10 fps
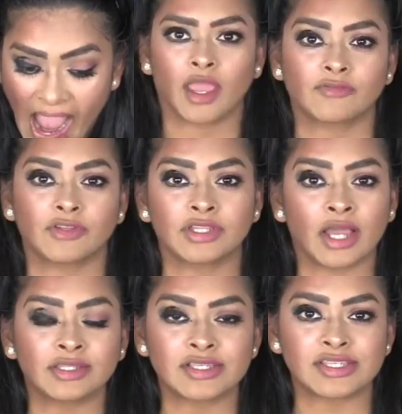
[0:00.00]
And for the
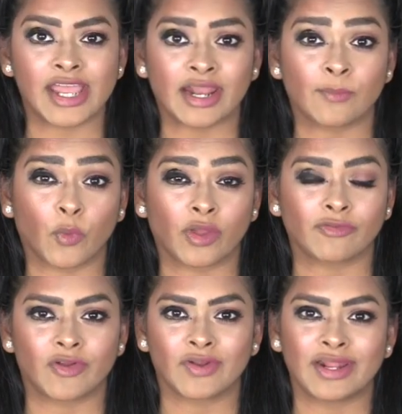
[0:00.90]
other side, I'm going
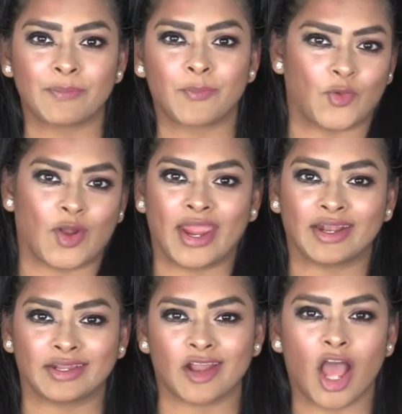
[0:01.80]
for a really
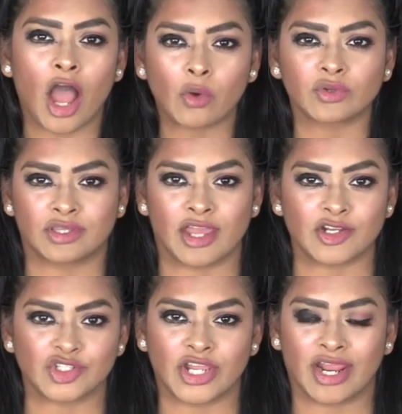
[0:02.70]
bright and out
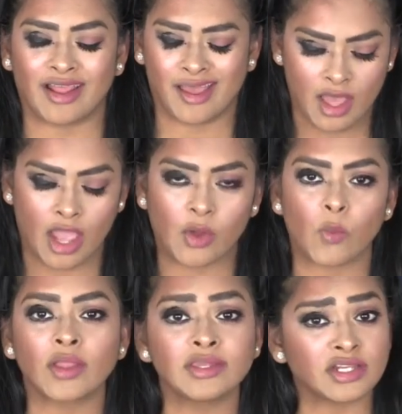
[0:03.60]
there shade. I
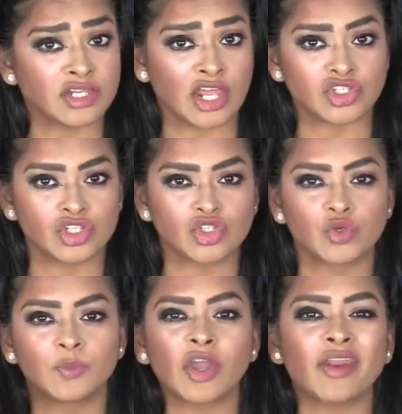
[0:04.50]
want the attention to
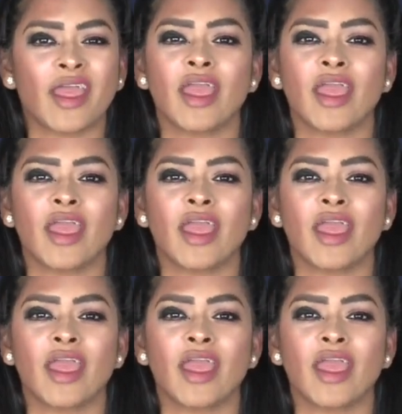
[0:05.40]
be on